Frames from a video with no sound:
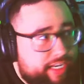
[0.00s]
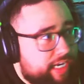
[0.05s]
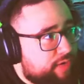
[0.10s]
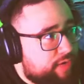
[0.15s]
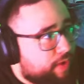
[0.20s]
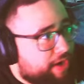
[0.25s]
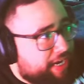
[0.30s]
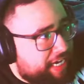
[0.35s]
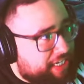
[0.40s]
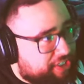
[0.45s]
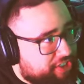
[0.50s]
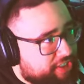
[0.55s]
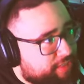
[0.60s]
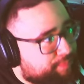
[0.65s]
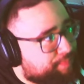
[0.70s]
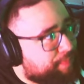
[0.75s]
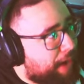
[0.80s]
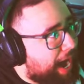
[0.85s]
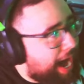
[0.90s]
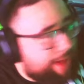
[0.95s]
where he
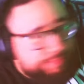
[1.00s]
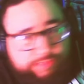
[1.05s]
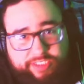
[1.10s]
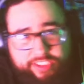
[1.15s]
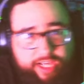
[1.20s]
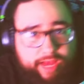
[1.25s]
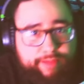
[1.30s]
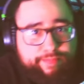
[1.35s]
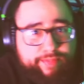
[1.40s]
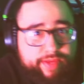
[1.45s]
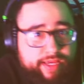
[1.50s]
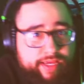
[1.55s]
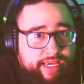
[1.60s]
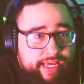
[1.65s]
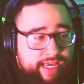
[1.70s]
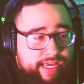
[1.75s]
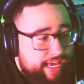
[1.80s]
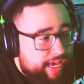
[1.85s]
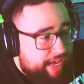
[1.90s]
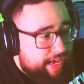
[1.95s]
just pops up
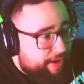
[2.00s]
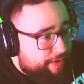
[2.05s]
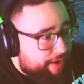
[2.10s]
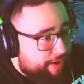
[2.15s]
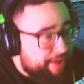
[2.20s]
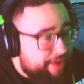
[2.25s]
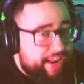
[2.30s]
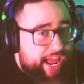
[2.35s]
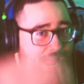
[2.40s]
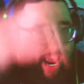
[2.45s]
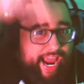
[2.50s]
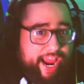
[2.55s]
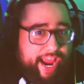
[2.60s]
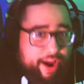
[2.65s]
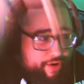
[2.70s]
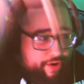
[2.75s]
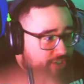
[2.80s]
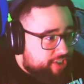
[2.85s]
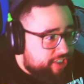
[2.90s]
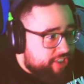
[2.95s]
in the
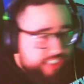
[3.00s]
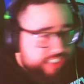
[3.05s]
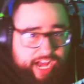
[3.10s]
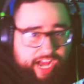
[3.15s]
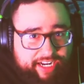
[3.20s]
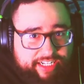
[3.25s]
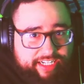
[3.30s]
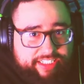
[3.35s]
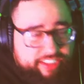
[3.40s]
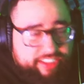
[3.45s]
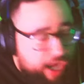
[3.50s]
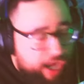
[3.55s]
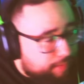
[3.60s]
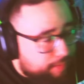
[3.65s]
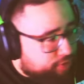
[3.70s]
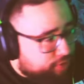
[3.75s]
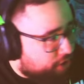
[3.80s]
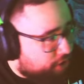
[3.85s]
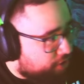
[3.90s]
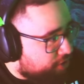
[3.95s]
air and just kind of
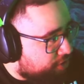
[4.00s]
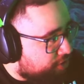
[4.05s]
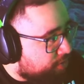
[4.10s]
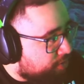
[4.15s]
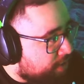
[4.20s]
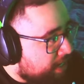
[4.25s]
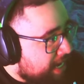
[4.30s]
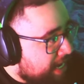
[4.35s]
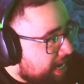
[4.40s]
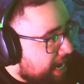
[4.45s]
stomps on you,